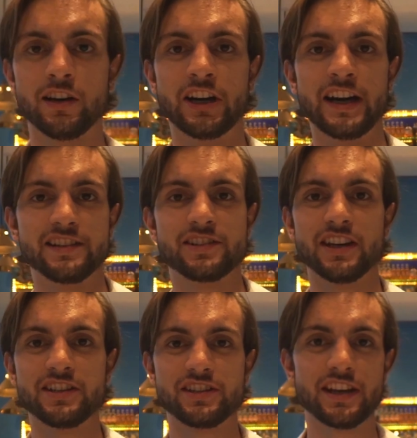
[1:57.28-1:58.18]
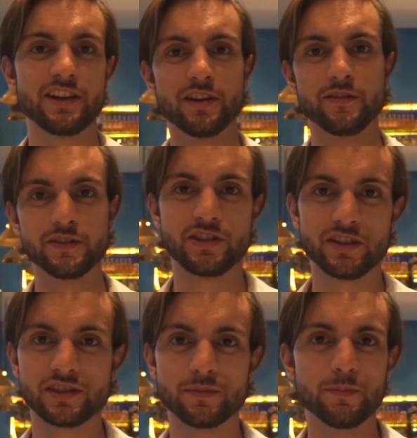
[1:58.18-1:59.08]
Alright, so I just headed over to
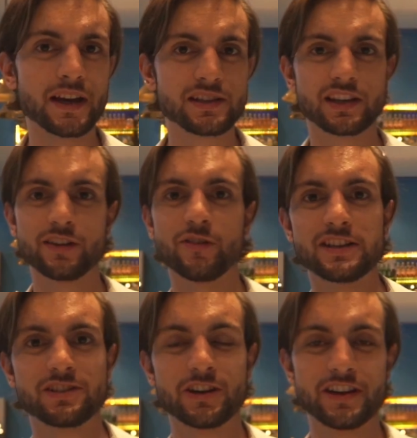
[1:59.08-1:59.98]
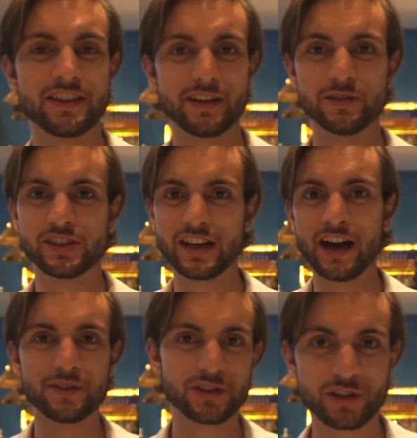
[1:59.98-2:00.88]
this Mexican restaurant that was
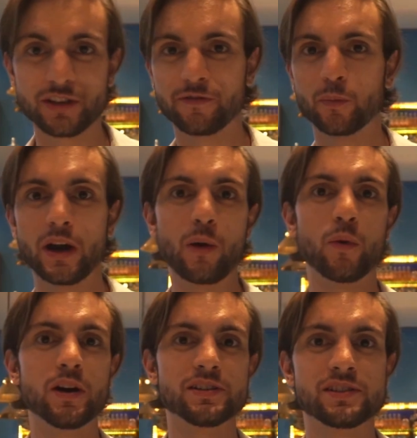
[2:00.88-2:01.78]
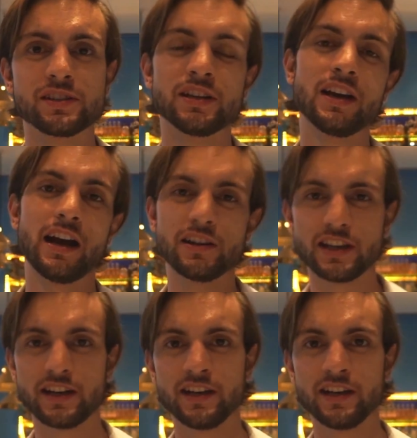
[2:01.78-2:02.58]
down the street from where I was. I was at